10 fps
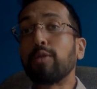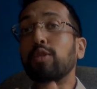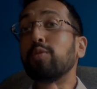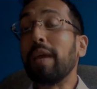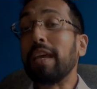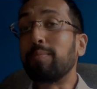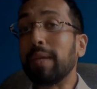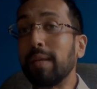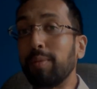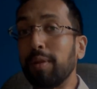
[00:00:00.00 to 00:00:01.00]
to make
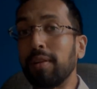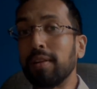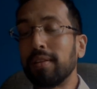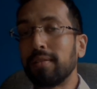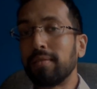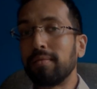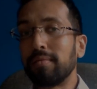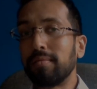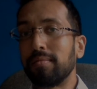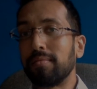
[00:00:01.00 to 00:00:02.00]
people
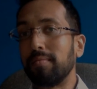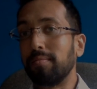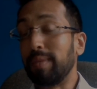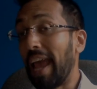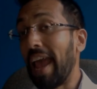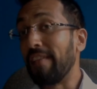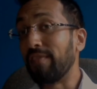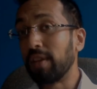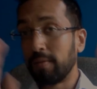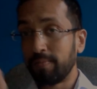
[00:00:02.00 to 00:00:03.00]

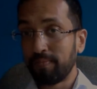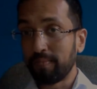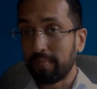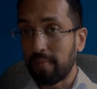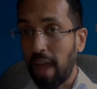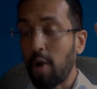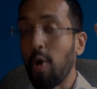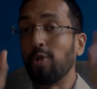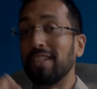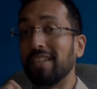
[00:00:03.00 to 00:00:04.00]
behave
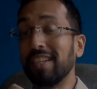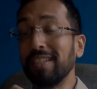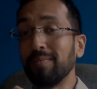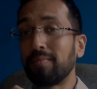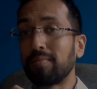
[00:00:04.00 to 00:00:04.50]
accordingly,